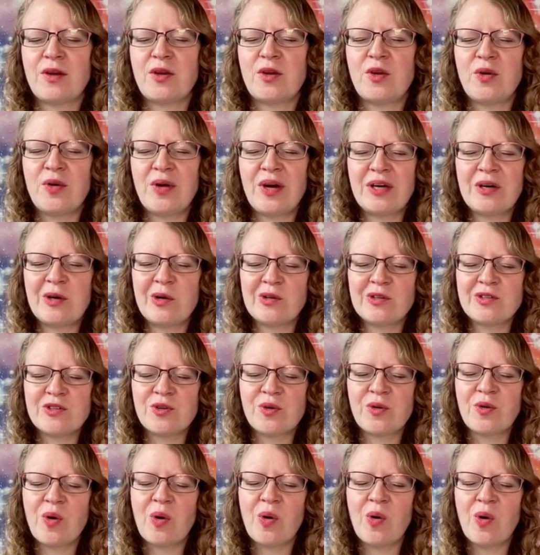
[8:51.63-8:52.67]
You can
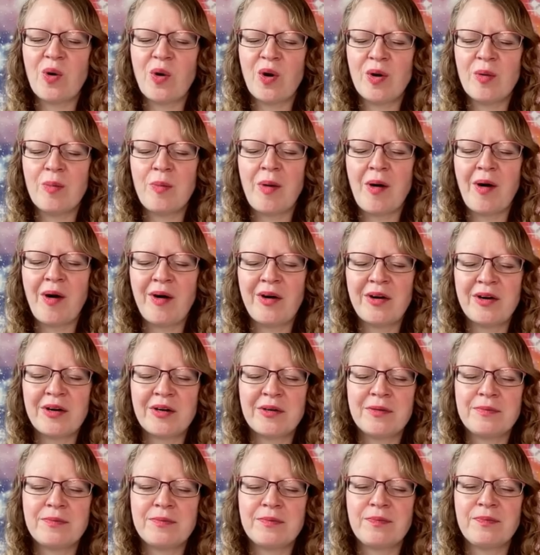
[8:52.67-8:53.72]
also call
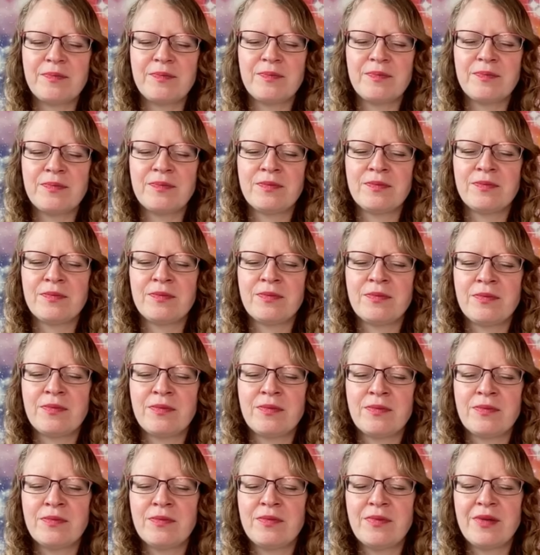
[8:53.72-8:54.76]
upon
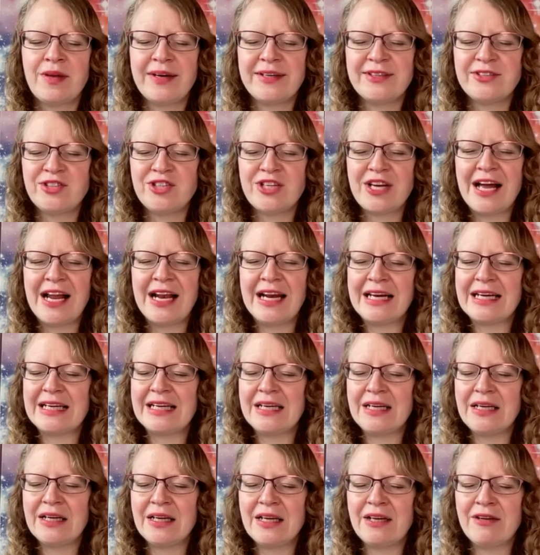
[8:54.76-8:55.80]
angelic
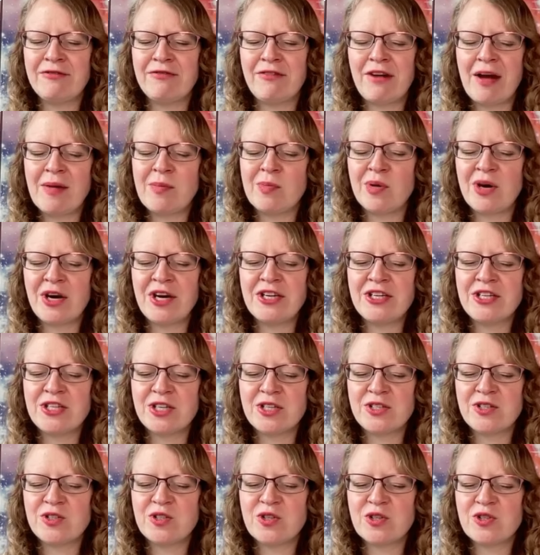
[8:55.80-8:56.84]
healing
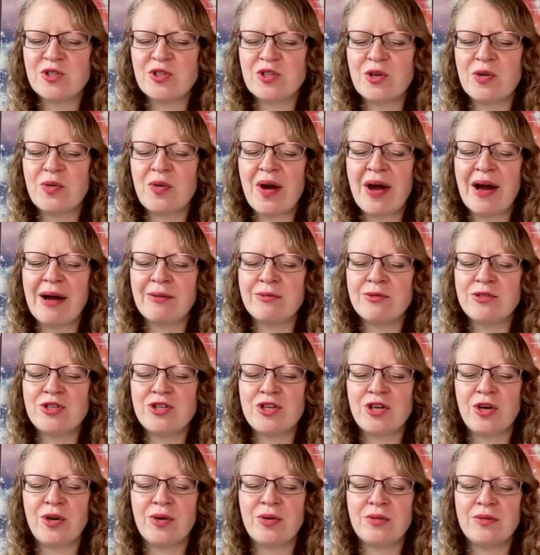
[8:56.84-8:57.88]
vibrations to surround
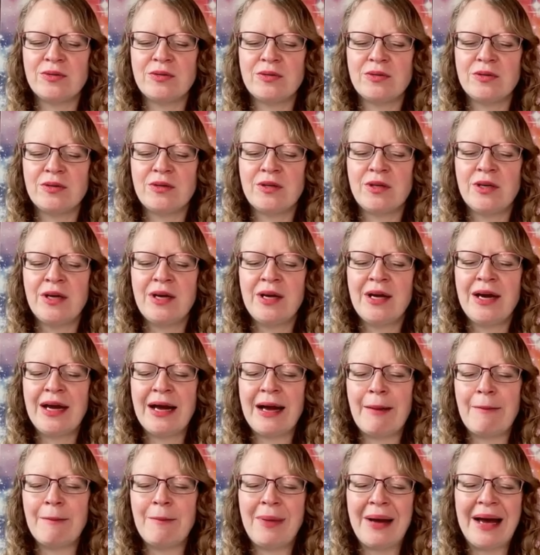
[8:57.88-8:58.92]
you
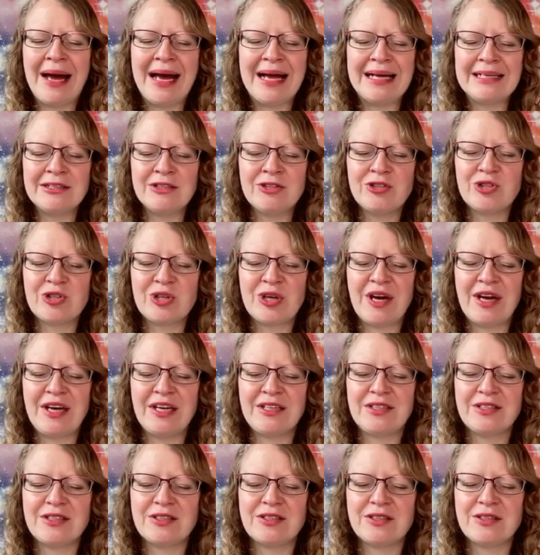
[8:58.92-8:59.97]
and
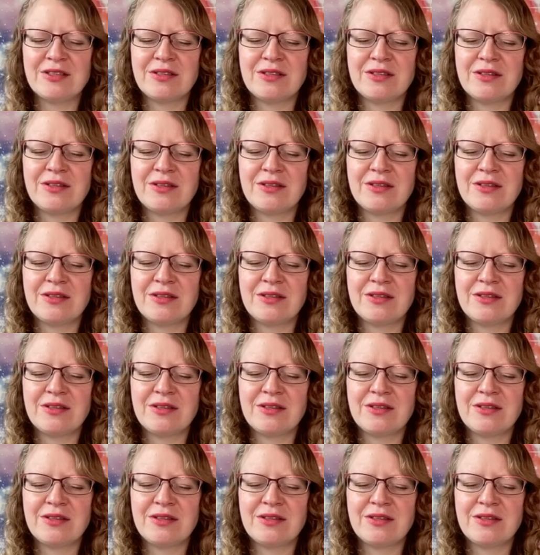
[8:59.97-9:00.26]
penetrate